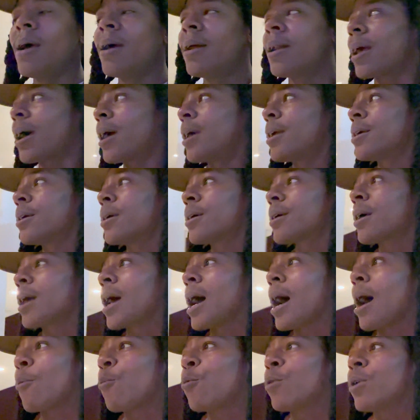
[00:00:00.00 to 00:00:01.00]
Like
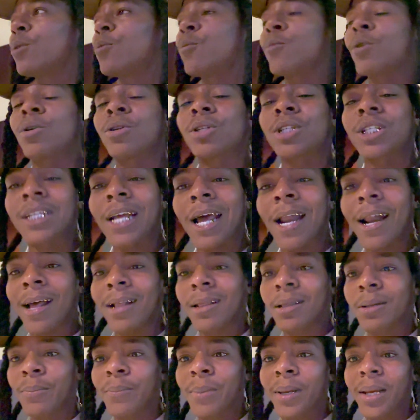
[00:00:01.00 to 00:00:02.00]
I really want to shout
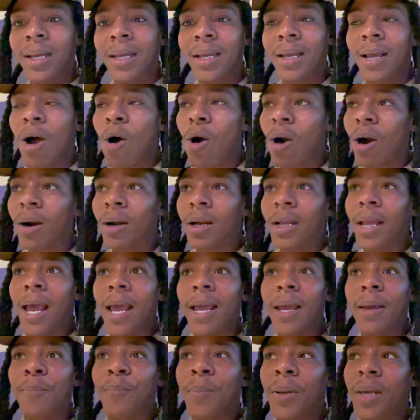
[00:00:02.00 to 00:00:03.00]
out the big
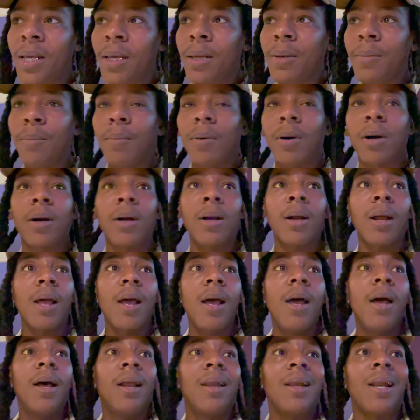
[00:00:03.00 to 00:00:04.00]
RKP, bro.
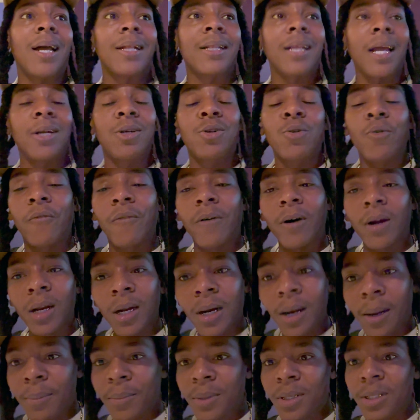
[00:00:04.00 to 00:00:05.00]
Like they do
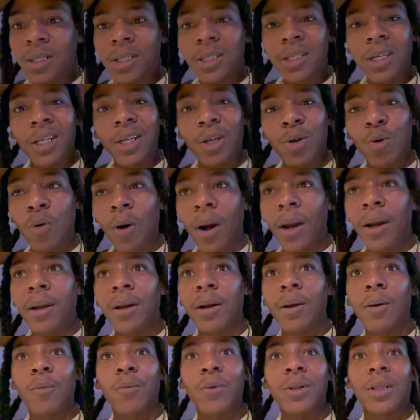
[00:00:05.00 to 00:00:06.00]
phenomenally great
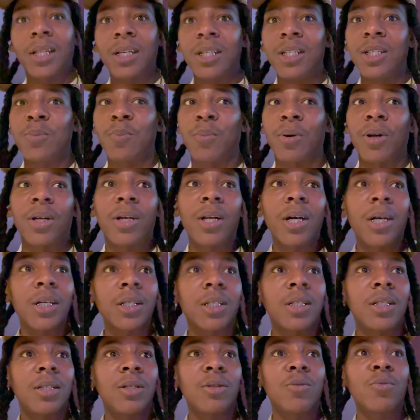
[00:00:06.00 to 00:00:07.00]
with these
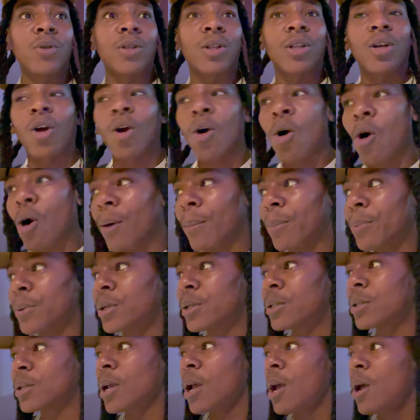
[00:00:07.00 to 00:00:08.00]
productions, with the
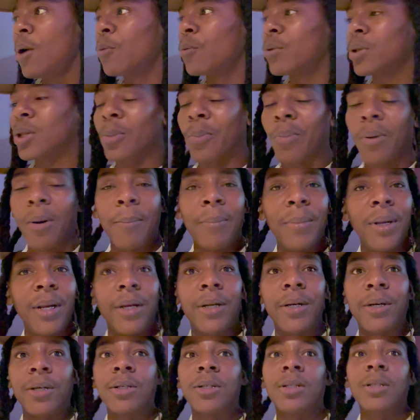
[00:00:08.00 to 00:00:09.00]
carpets, with the
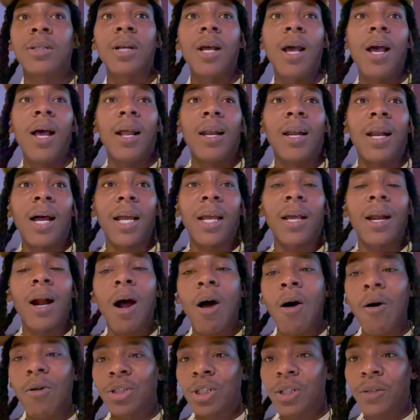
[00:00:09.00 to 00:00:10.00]
premieres. Like it
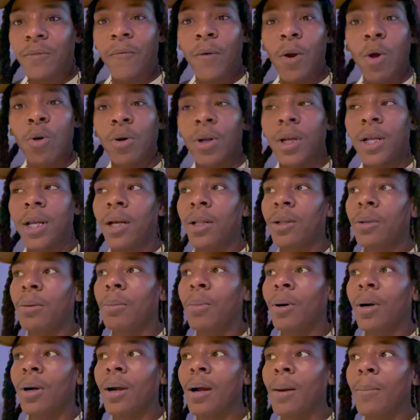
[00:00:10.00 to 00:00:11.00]
all just flow together,
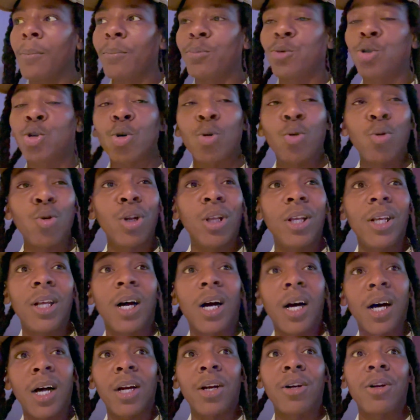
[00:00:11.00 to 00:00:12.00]
bro. I'm truly
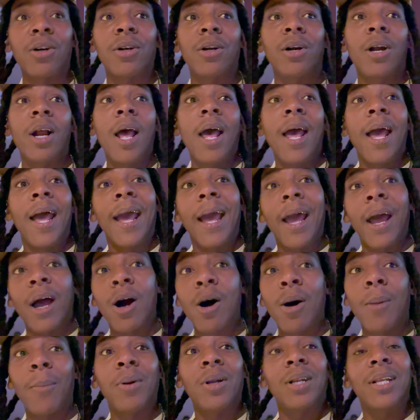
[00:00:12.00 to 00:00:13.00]
honored and
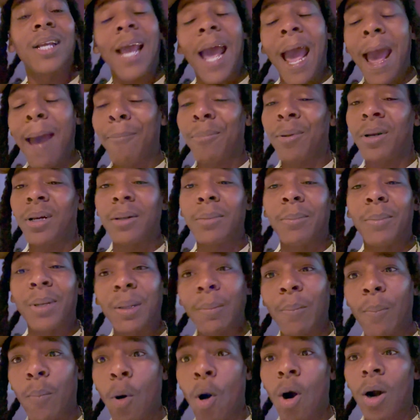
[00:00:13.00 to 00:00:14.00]
humbly happy to be
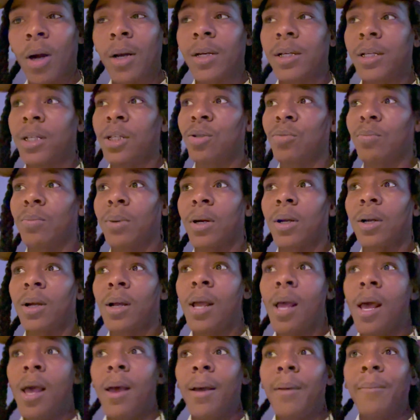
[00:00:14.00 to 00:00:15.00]
part of this, bro.
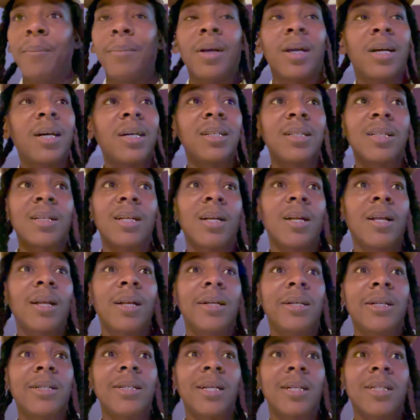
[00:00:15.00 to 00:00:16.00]
Because
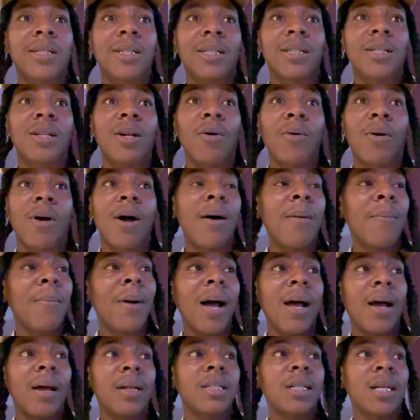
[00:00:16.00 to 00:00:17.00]
it just don't come
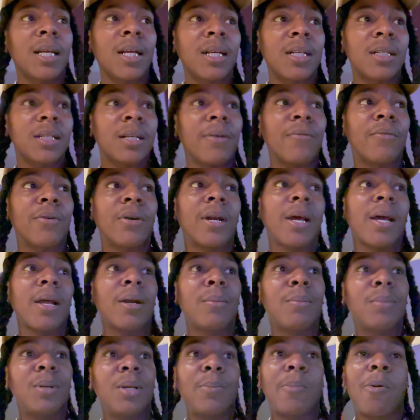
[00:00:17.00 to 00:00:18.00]
by a chance every day to
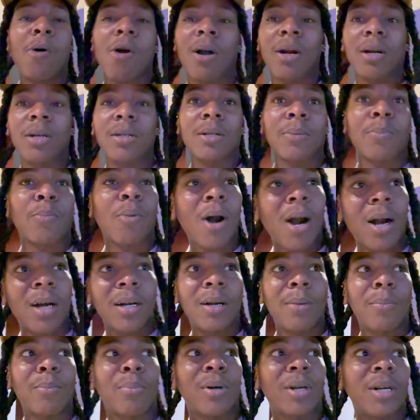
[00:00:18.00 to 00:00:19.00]
be part of the
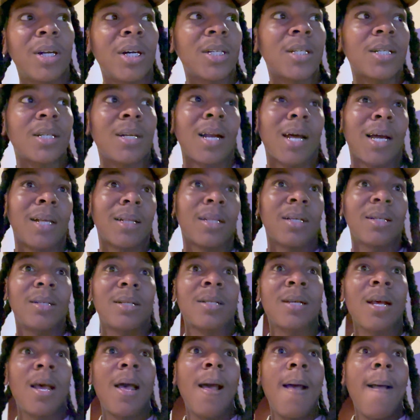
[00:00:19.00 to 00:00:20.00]
production like this.
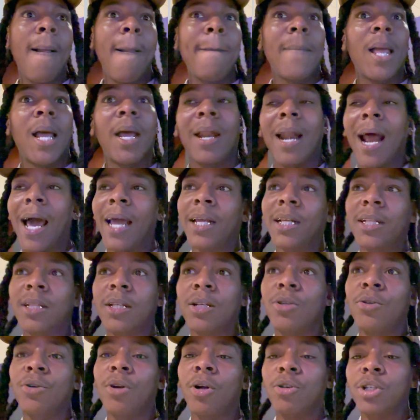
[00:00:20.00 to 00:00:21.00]
And I get to,
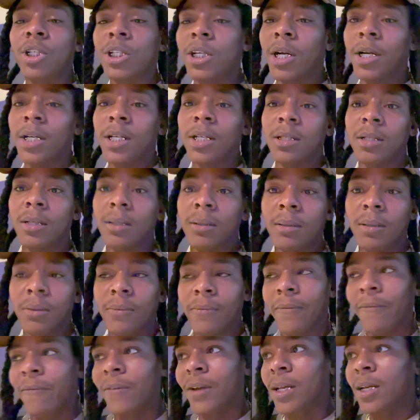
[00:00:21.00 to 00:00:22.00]
you know, share this
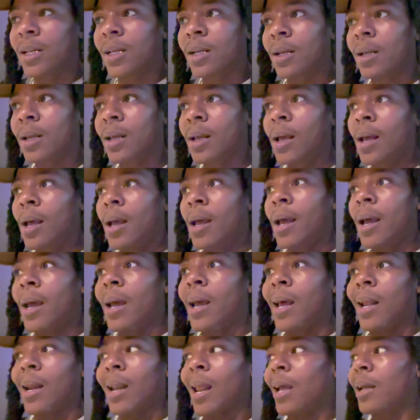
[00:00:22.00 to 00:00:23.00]
feeling
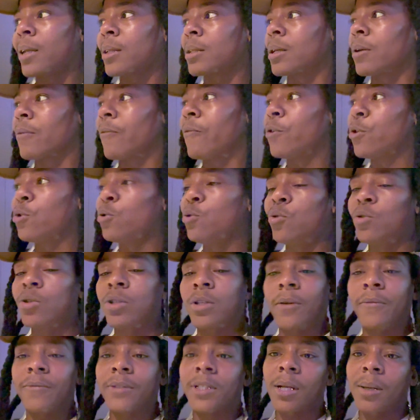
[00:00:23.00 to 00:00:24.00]
and like the views
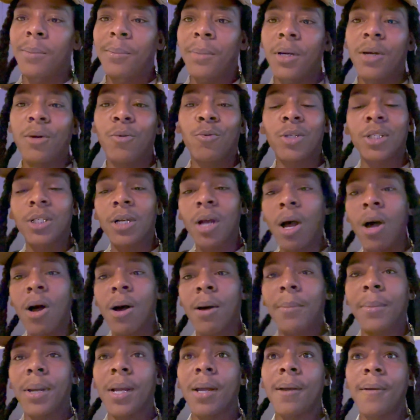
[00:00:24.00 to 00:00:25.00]
of some of it with
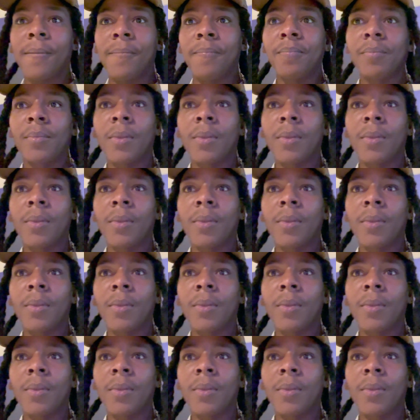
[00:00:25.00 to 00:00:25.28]
y'all, man.